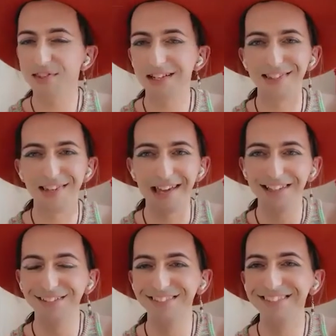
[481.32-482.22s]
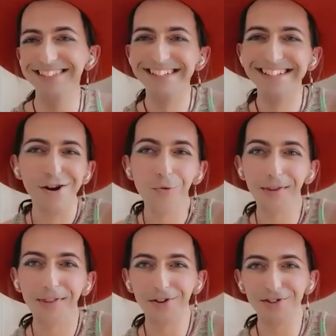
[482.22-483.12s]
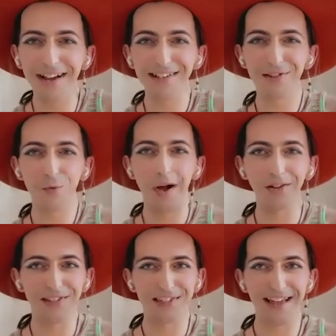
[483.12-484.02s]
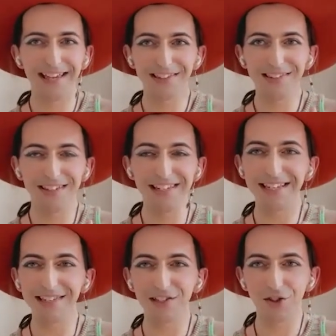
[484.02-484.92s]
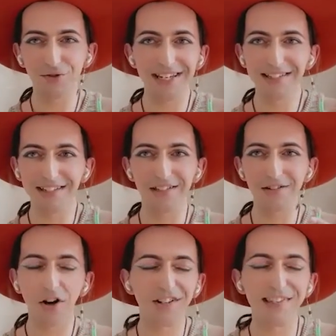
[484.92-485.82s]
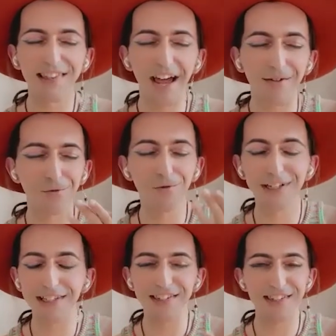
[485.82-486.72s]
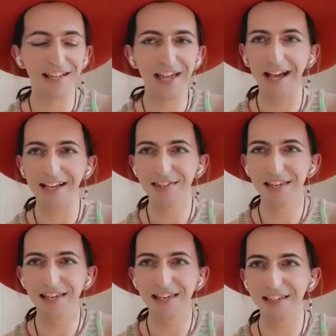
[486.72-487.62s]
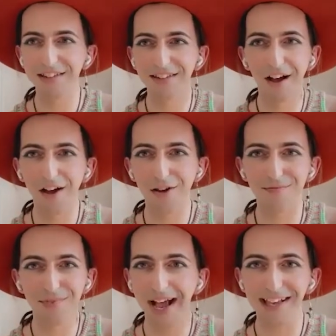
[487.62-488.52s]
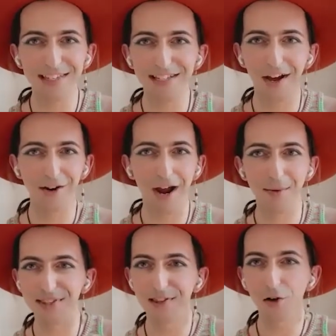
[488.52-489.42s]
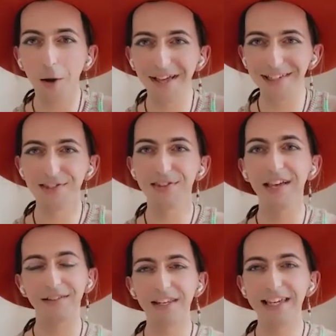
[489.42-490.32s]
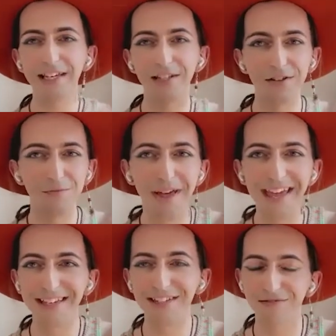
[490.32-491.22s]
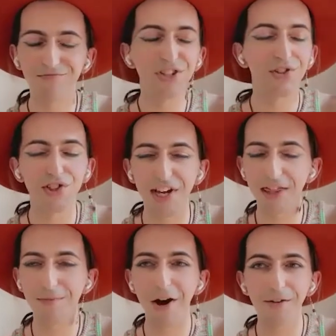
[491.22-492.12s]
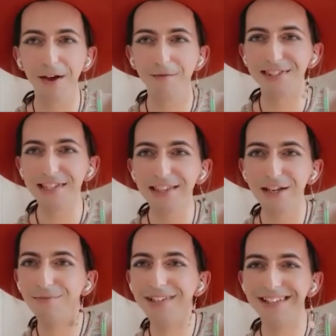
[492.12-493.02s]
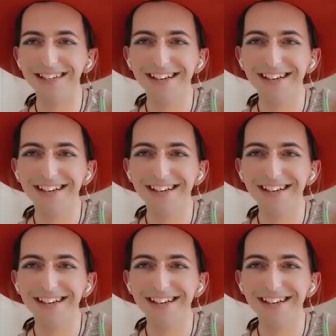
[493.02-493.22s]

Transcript: just going to say it. While the contracts are well designed and easy to read, and honestly, they have really sick ASCII diagrams in the comments that Ian made. You should check them out if you haven't seen them.